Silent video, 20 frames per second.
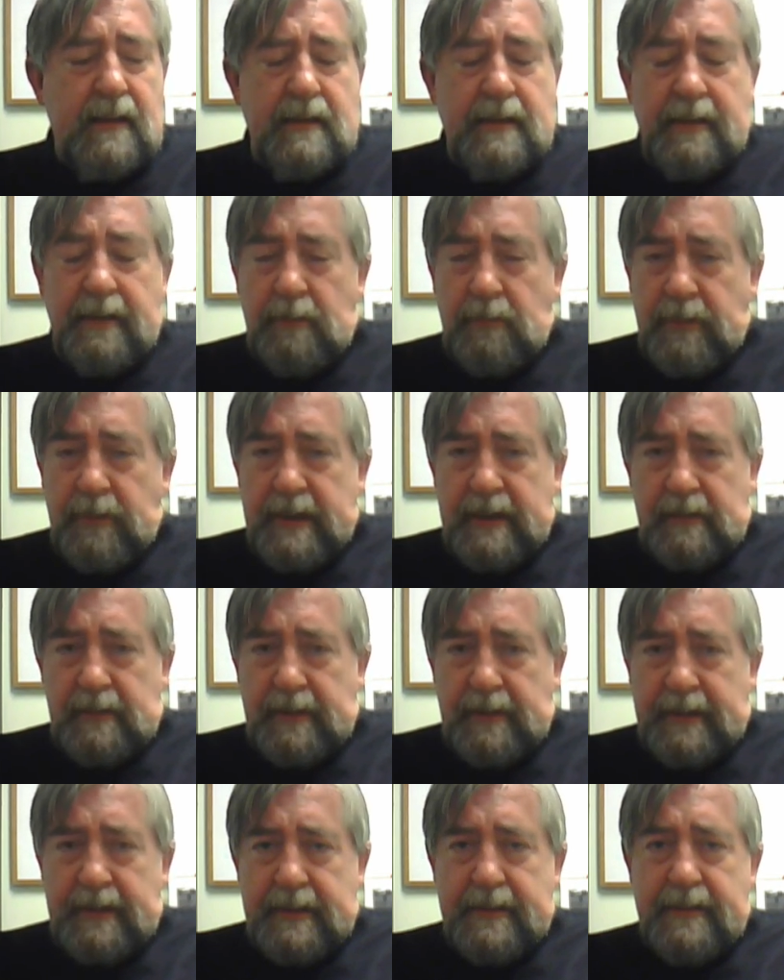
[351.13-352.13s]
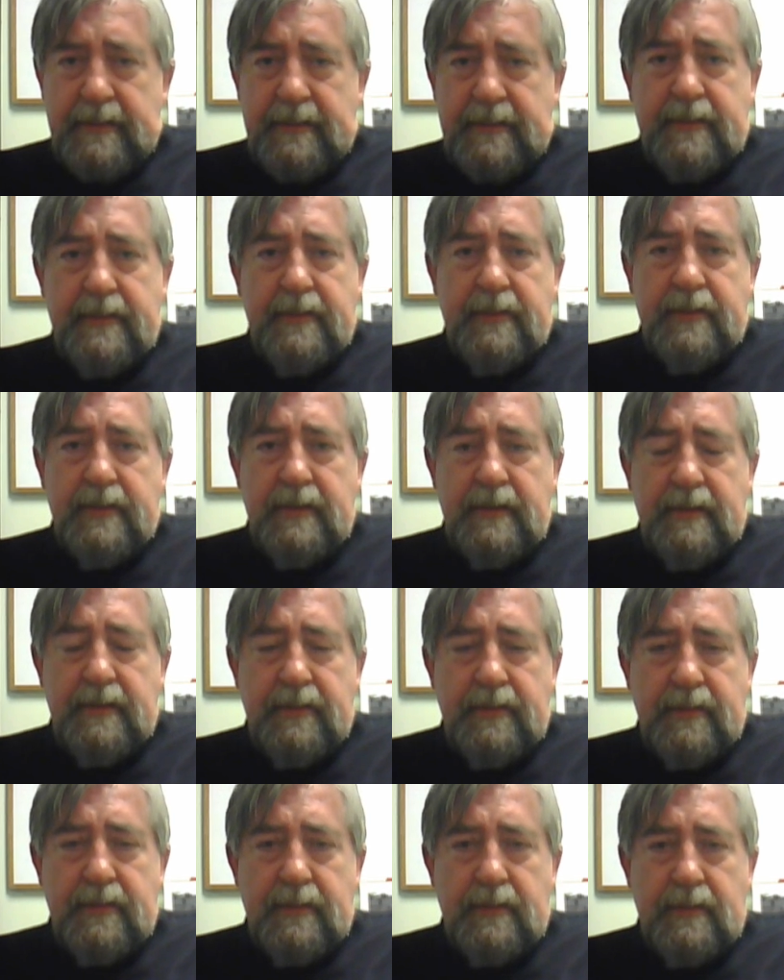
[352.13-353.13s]
Another way to look at this
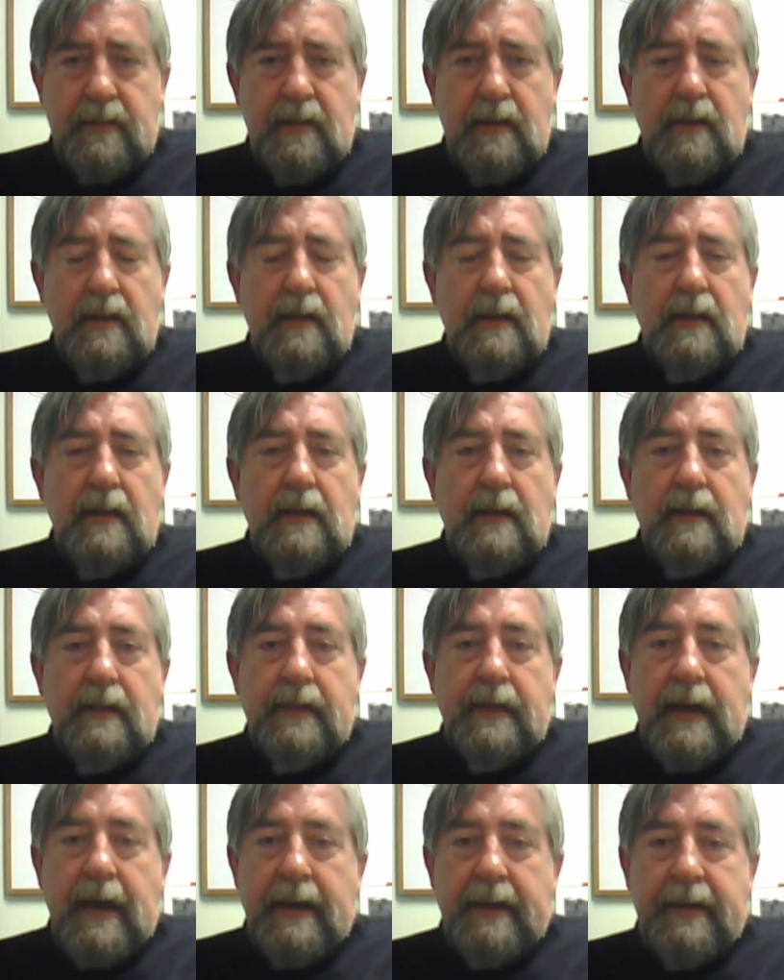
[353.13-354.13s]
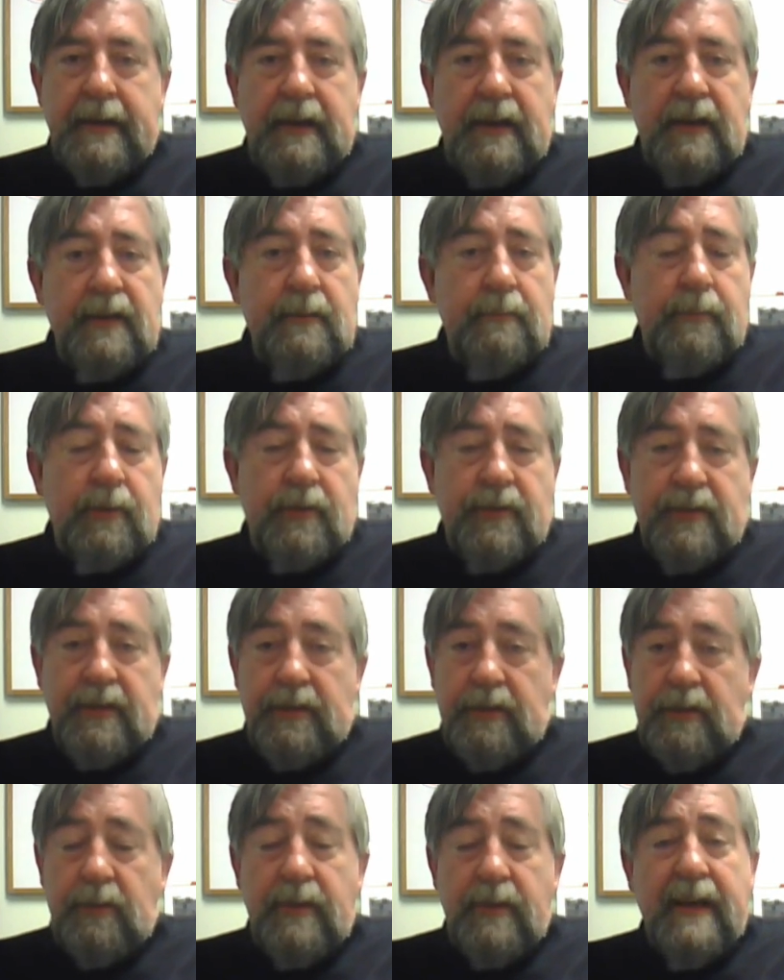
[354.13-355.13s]
is the ideal in
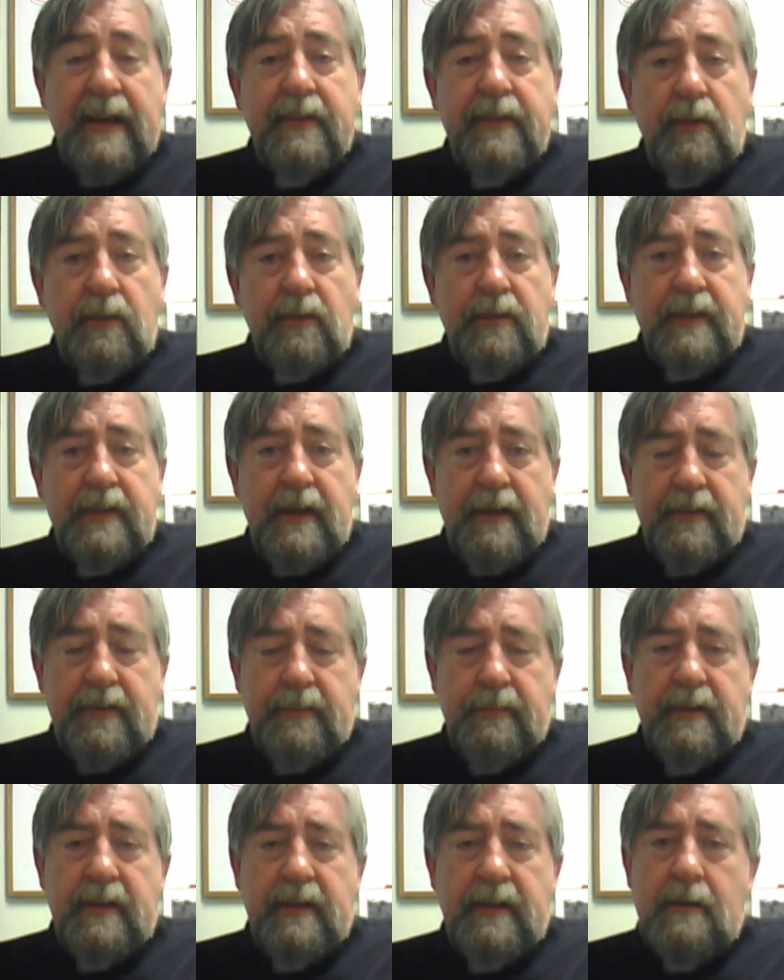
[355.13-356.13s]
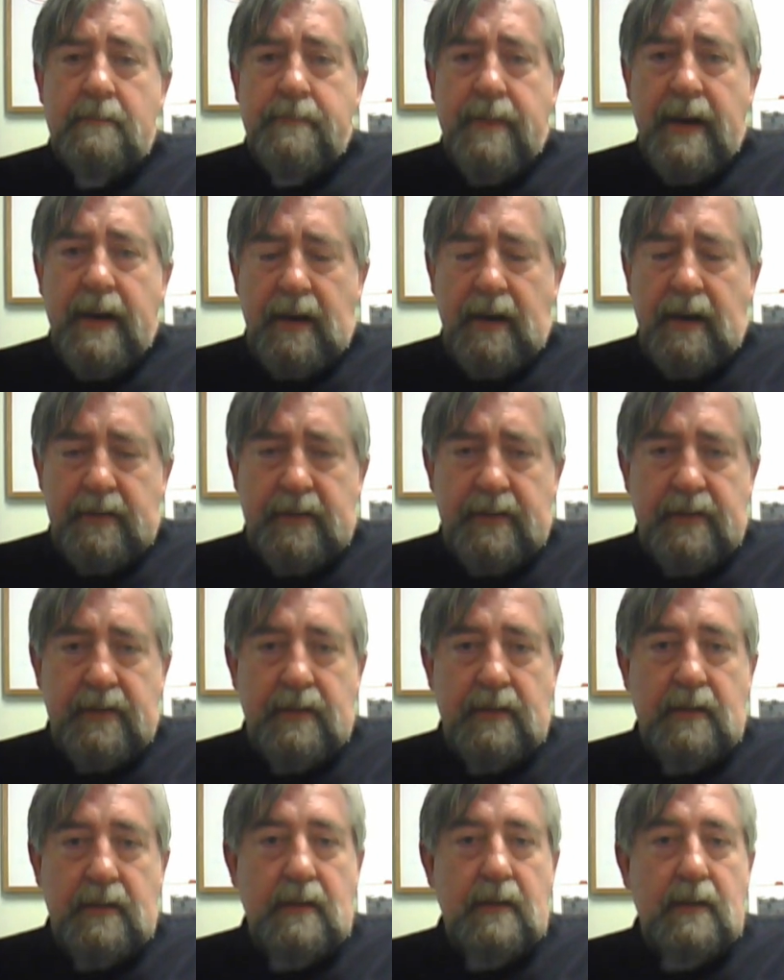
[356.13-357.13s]
both the New and the Old Testament about
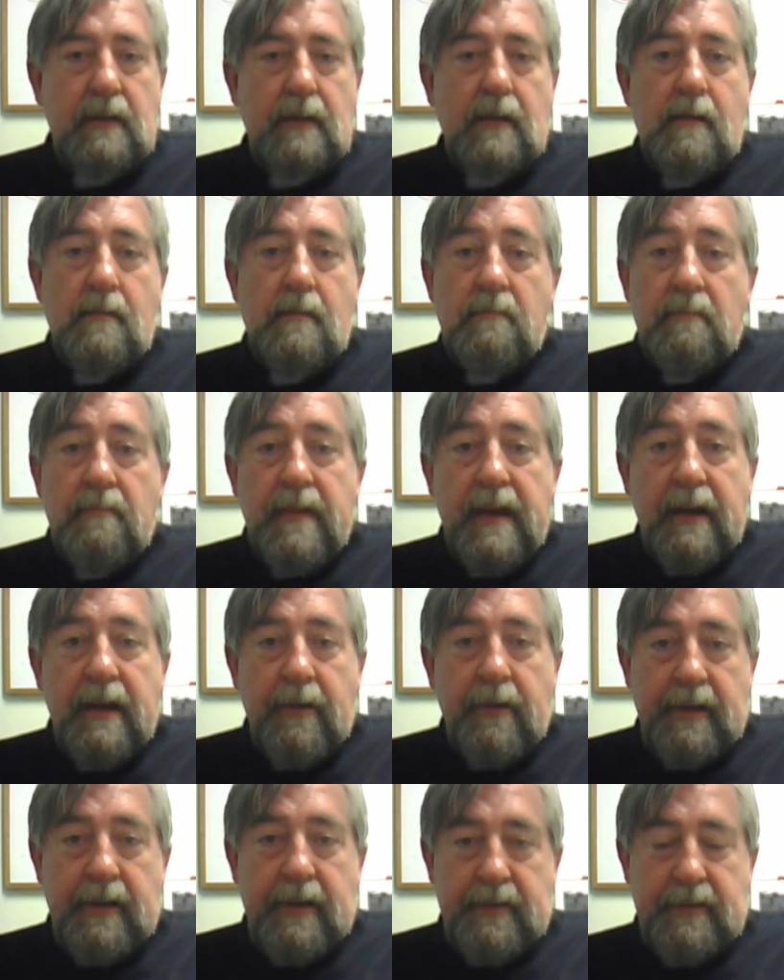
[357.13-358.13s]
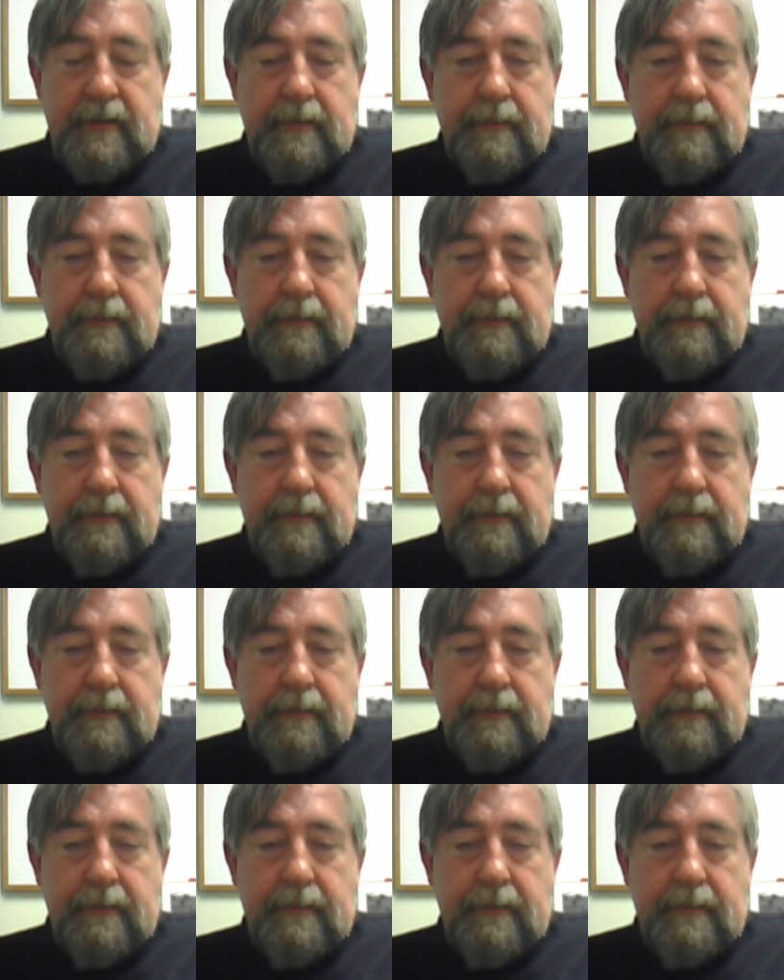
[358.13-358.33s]
marriage.